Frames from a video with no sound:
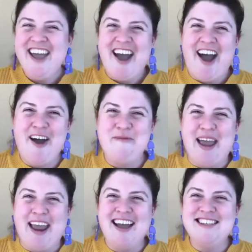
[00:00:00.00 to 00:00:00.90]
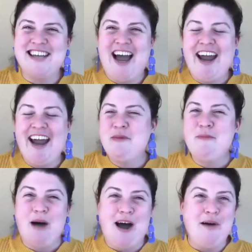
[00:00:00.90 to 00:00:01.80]
and I am a
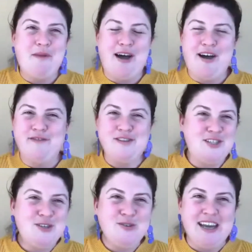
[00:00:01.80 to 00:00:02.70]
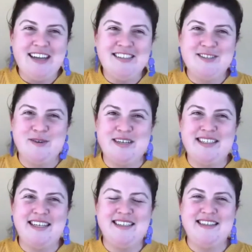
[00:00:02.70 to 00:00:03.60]
mom of two kids who are
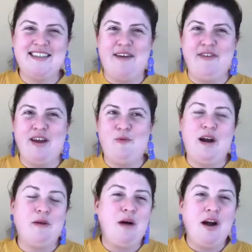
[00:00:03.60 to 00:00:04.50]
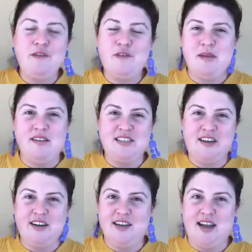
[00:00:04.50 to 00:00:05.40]
6 and 7. We are part of a
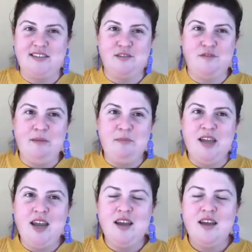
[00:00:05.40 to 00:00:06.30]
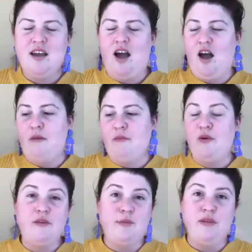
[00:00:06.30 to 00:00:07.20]
military connected family. We
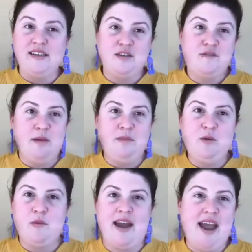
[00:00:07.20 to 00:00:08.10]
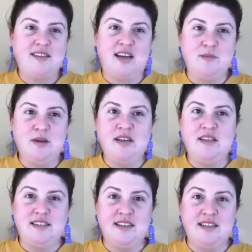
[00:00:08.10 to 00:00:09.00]
have a blended family where my ex-husband
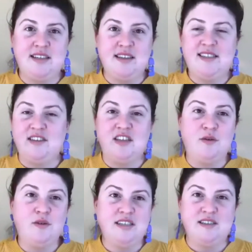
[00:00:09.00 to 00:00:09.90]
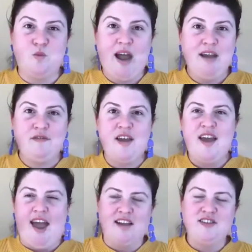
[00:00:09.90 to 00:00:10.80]
is enlisted and so is his wife.
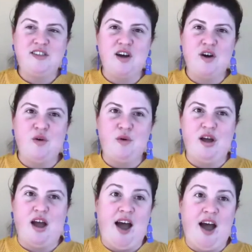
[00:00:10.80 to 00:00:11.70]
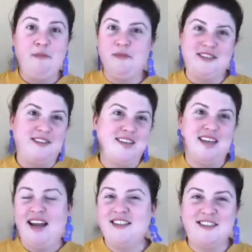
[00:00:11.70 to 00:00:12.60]
And so I'm still
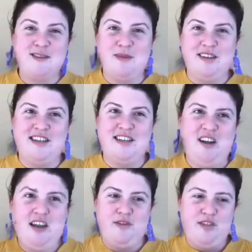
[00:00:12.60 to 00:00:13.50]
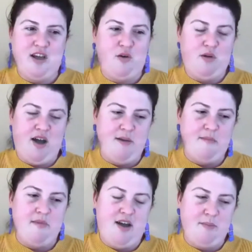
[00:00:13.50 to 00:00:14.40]
connected to the military, even though
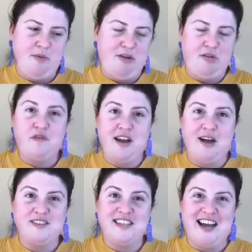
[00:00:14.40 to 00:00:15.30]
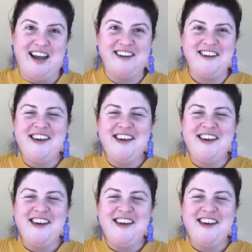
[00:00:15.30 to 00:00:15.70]
I'm about a foot outside.